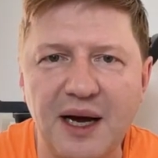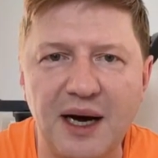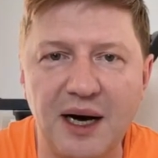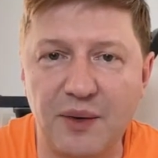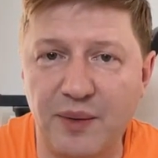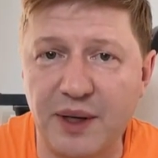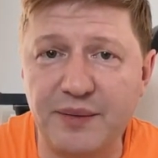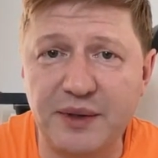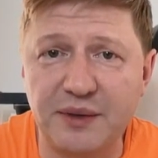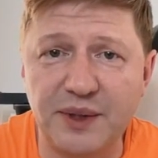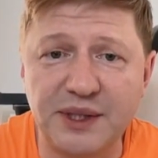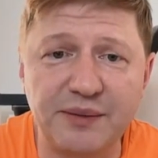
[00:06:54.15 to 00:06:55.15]
Uh, once, we
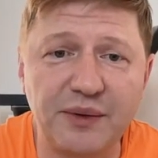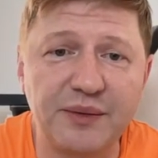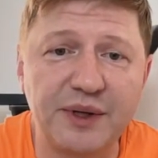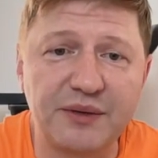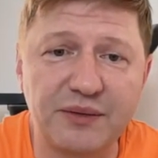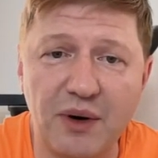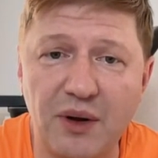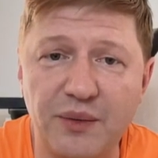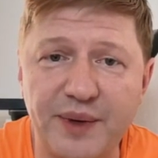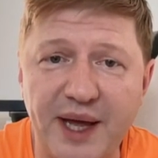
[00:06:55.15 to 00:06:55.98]
know, once we know the role,